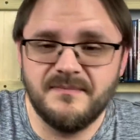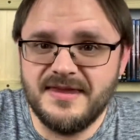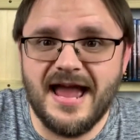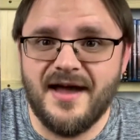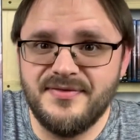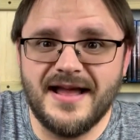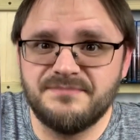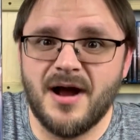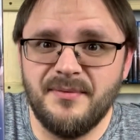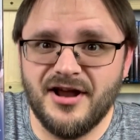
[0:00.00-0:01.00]
Yeah, that's
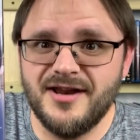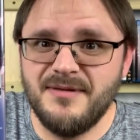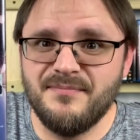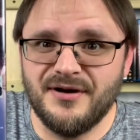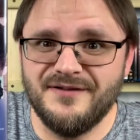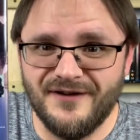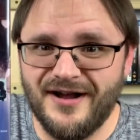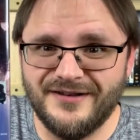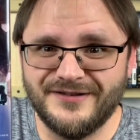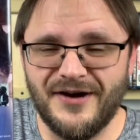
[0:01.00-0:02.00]
probably going to be pretty
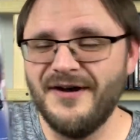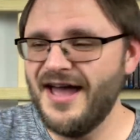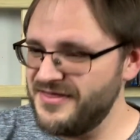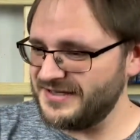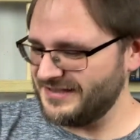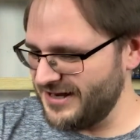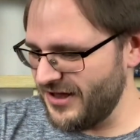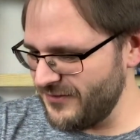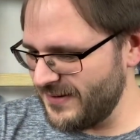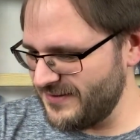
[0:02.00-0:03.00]
fun. So this is
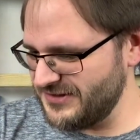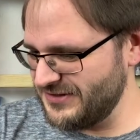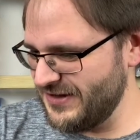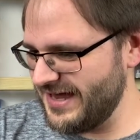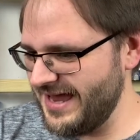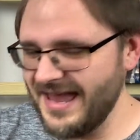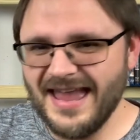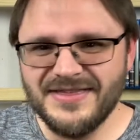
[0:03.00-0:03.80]
another one I was just looking.